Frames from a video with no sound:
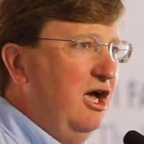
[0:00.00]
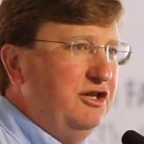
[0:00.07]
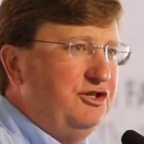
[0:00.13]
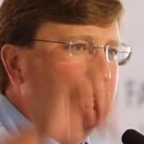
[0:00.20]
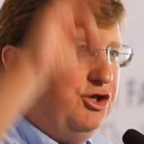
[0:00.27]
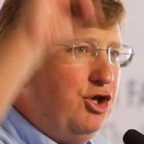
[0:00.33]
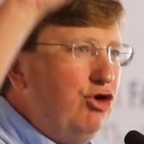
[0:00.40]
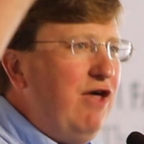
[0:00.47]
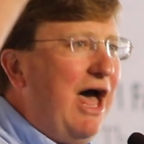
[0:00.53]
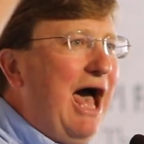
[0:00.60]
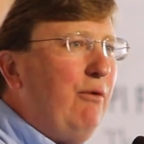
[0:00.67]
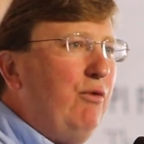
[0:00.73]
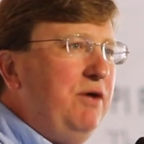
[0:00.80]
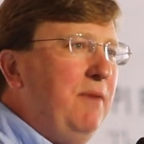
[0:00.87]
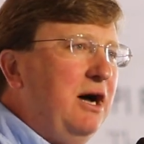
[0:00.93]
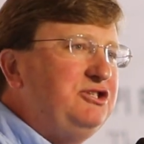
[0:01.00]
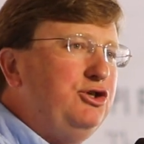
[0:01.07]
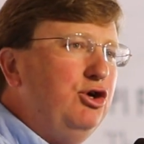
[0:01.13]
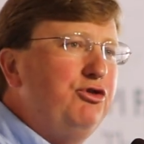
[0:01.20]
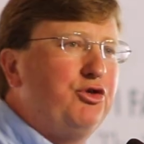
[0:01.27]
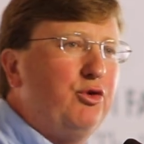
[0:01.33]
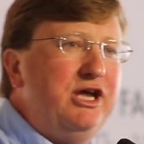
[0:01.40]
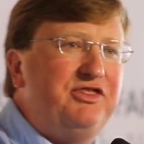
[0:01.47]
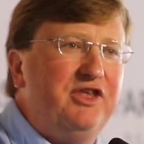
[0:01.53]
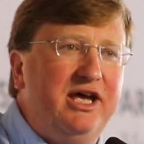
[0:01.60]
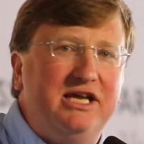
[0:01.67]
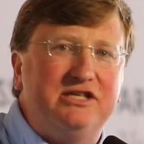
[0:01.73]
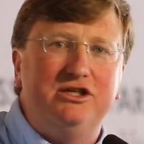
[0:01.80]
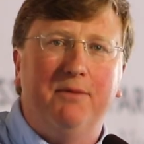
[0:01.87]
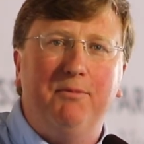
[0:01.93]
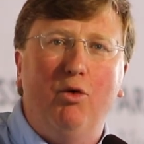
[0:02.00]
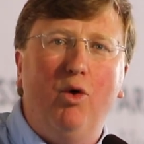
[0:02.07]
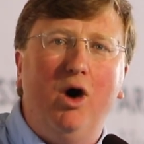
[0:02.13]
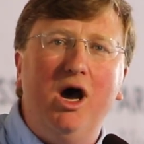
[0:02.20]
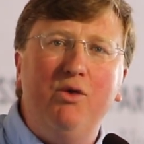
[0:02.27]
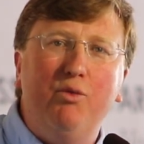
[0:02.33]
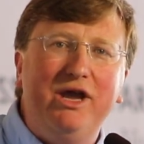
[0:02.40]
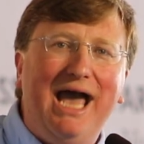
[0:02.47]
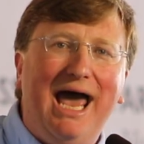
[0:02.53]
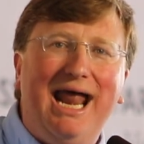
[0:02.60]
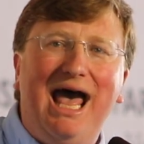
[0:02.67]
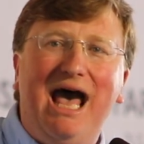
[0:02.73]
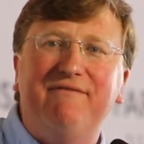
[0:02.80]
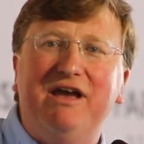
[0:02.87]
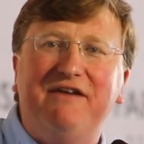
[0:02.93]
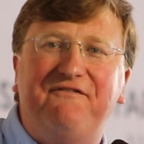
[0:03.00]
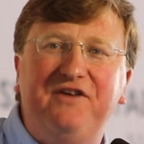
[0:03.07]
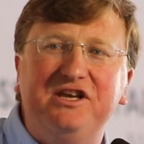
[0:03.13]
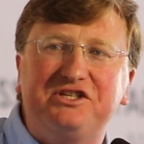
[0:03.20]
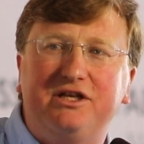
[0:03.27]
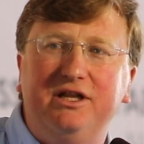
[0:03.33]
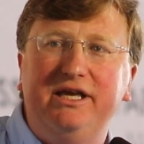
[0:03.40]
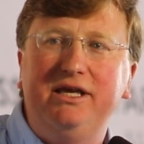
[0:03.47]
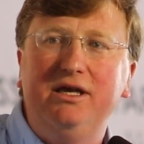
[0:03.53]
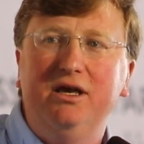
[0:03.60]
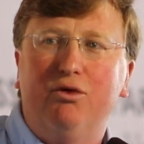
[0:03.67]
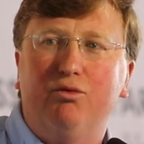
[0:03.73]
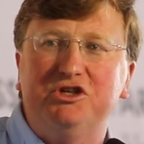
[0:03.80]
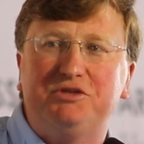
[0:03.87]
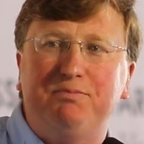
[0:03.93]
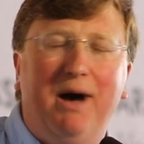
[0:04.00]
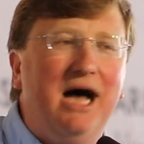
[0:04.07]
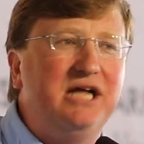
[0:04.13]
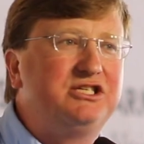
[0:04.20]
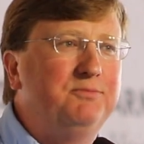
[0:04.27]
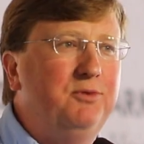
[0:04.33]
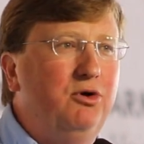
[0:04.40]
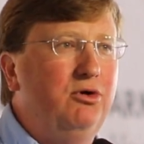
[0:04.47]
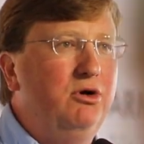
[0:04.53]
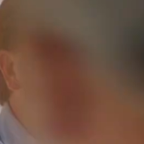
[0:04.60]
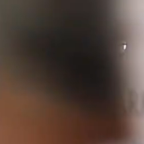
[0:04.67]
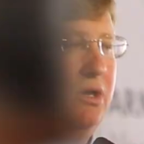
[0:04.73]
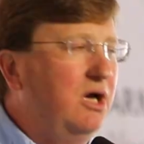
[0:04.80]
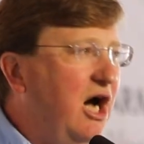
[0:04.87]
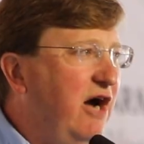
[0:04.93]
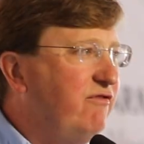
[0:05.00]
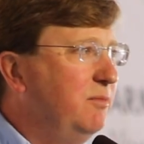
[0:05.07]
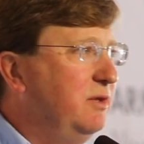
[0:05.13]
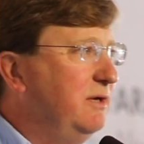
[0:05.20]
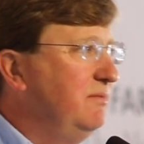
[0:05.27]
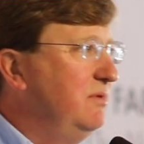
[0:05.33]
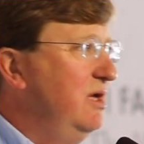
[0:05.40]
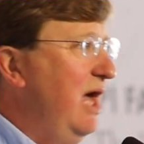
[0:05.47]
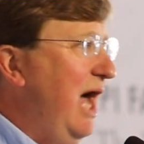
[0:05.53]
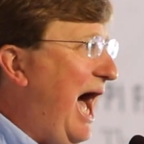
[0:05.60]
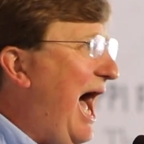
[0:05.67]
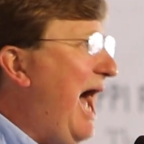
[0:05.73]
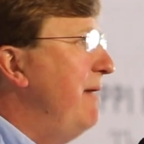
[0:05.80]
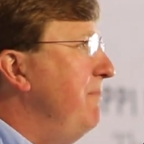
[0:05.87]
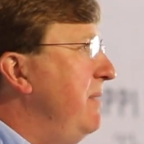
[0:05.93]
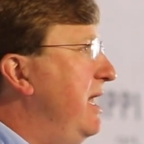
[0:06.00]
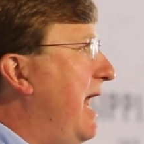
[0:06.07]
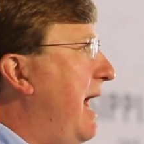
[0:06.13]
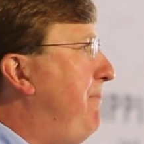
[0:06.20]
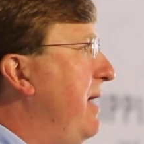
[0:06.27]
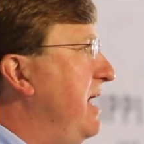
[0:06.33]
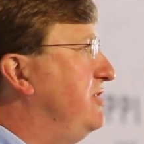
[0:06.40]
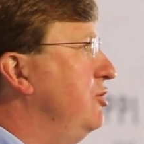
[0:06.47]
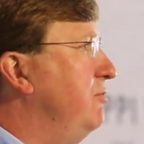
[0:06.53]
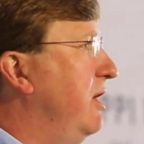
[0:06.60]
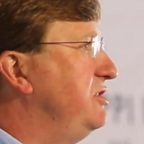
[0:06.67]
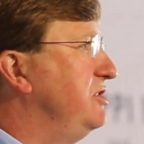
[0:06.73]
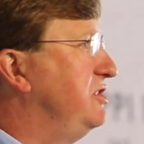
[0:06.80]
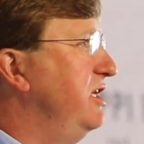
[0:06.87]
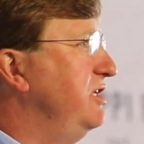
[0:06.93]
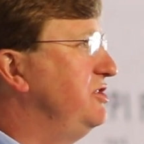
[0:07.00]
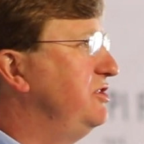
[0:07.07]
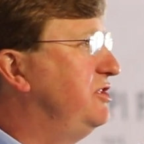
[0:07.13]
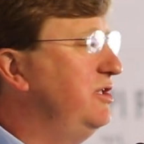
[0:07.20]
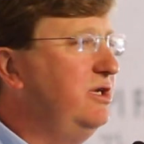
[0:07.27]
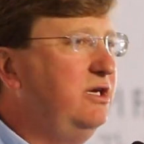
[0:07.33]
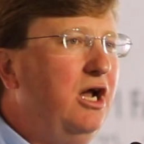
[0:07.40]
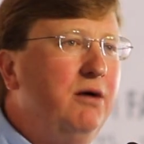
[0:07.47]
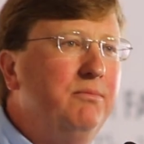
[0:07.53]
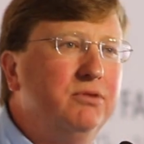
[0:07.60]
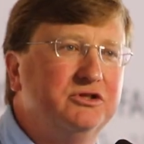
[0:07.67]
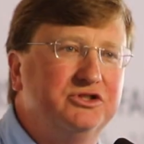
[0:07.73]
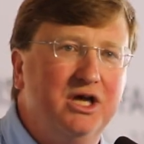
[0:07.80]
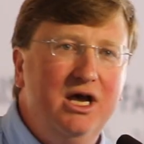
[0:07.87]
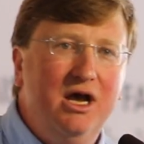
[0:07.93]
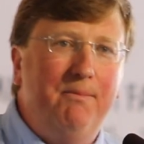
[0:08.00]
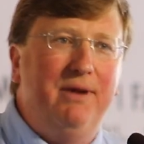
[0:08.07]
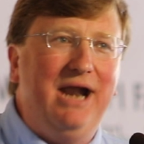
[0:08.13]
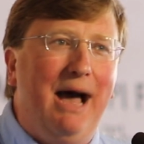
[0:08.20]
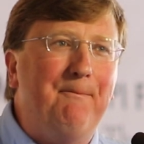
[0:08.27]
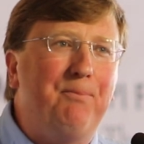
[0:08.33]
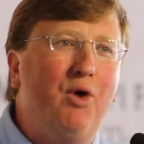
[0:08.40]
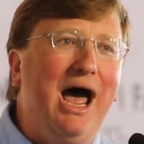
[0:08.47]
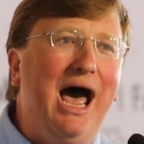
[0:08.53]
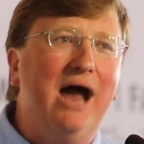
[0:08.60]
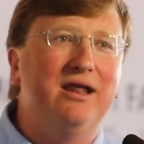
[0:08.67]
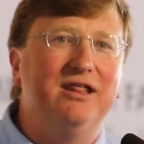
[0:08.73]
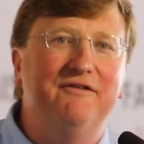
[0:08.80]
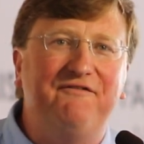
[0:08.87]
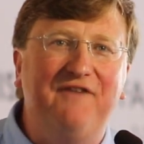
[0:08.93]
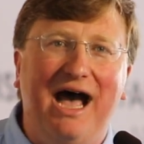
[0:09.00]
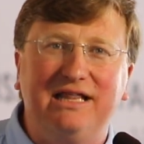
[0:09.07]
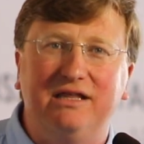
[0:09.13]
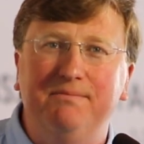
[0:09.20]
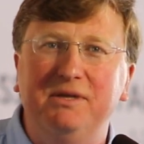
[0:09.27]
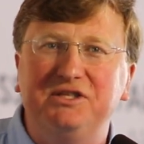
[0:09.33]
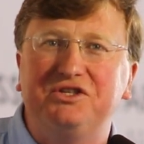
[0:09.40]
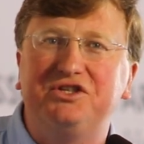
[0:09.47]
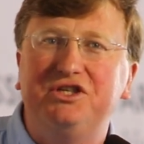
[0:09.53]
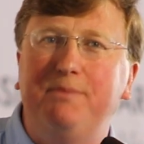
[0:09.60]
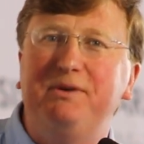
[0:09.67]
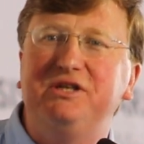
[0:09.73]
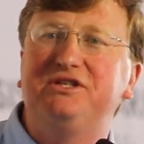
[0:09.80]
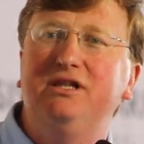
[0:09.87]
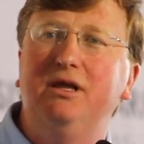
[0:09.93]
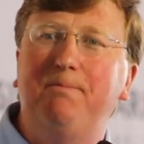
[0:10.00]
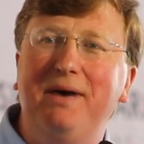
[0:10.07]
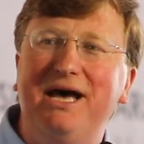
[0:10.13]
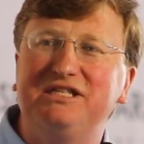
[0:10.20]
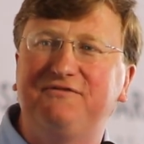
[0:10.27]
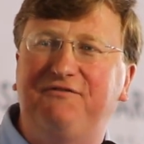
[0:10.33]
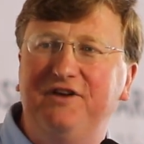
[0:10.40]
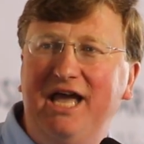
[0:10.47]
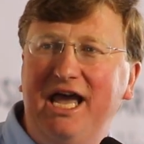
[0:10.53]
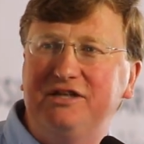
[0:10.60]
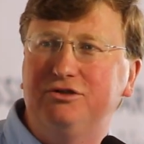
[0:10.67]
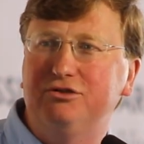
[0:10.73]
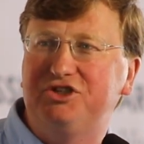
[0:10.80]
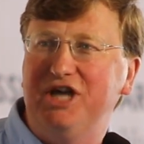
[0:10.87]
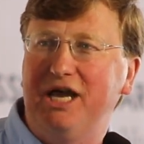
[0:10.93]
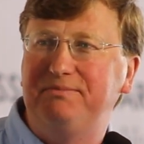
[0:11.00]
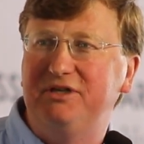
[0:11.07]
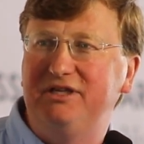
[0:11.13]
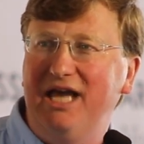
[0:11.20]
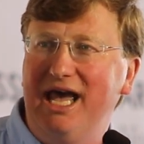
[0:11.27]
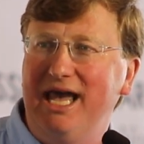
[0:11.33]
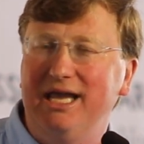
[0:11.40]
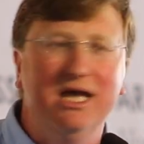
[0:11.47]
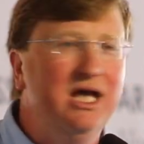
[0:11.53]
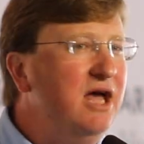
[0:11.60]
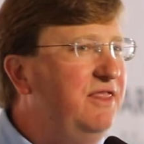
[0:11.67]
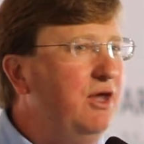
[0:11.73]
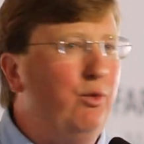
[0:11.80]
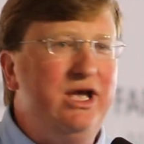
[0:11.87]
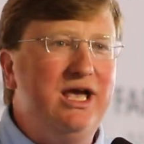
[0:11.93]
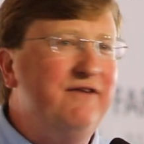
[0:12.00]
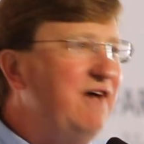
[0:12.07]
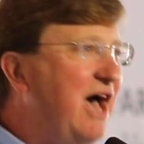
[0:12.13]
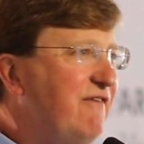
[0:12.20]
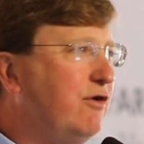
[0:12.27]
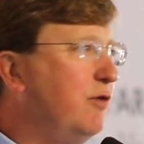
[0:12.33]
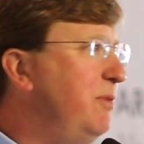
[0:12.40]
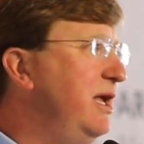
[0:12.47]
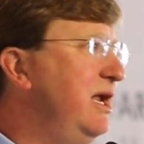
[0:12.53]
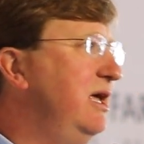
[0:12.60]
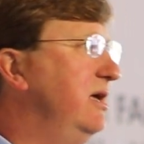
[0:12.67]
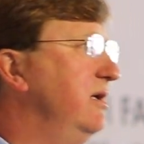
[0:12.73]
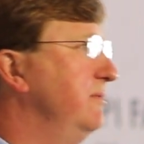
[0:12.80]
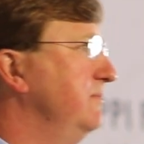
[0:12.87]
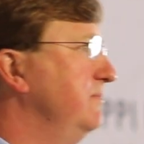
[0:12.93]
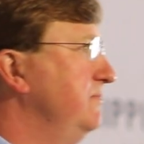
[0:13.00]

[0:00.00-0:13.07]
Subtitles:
To do that, we must do 3 things. #1, we got to have a fiscally responsible government. I admit I pay too much attention to the numbers, but I'm proud of the fact that Mississippi's in the best financial shape today that we have ever been in.